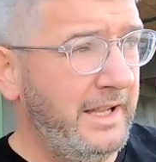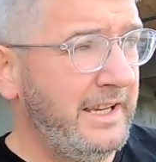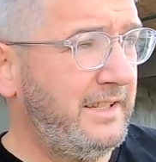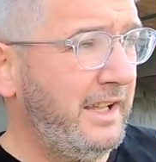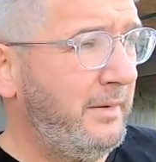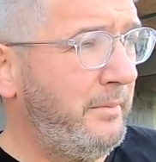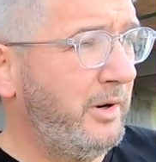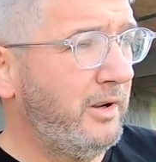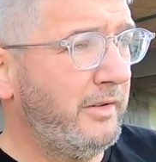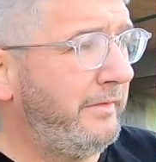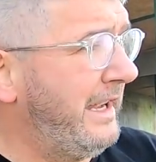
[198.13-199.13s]
thanks to a number
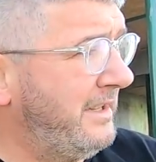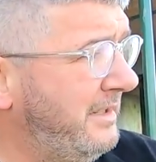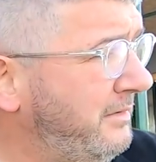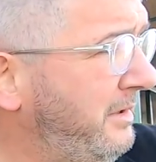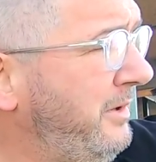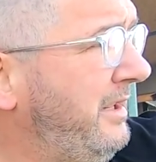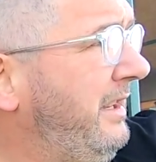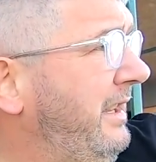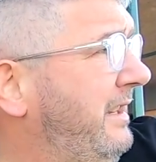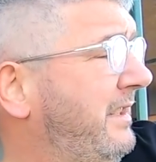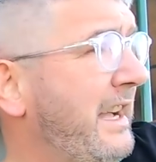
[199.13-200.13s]
of your fans. See, when you
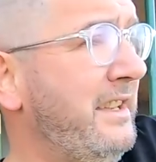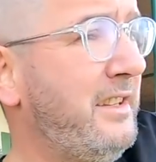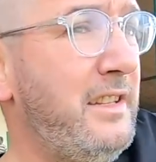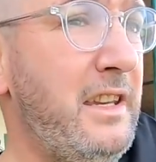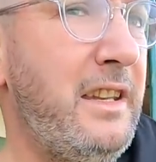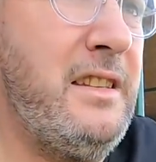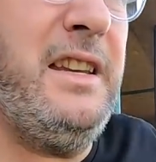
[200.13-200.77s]
see these stands that you can